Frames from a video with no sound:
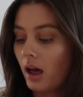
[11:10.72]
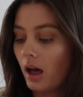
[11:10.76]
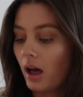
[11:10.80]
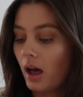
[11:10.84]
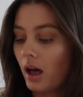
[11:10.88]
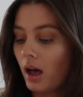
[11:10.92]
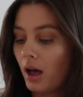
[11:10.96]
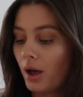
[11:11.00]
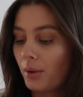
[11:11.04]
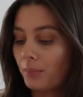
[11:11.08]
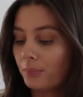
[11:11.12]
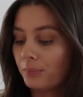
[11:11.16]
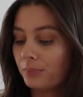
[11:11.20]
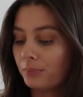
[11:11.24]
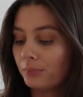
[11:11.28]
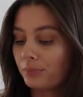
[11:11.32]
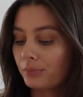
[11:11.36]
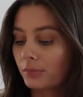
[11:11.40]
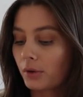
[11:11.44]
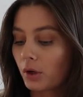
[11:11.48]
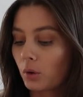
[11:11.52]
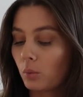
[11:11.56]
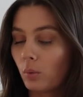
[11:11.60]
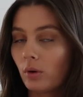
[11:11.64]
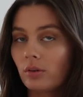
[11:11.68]

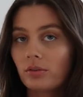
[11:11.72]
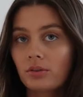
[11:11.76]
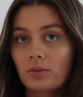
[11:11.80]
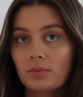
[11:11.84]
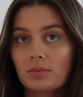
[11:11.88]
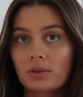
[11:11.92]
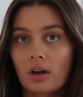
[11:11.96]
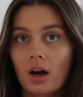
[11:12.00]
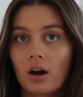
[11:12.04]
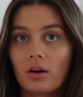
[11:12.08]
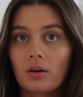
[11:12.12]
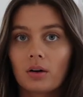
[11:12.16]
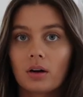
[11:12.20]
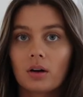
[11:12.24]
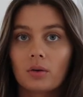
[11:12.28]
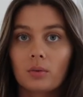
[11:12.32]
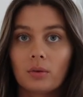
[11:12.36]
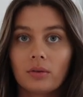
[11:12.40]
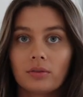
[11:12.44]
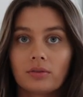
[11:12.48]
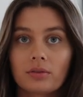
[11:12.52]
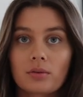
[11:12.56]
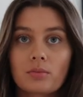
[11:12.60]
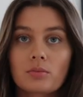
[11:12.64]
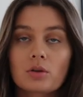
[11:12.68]
One from Zara,
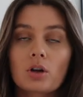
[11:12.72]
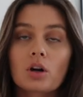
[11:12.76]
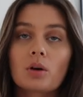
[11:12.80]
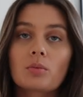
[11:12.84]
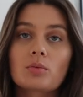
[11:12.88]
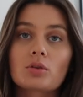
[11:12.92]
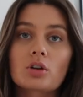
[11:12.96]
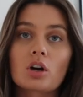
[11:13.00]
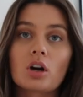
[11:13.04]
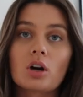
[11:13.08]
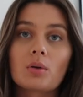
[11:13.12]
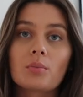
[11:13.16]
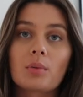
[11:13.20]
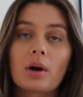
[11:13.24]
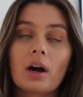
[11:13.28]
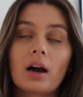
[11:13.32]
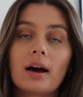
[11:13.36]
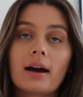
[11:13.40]
one from Topshop.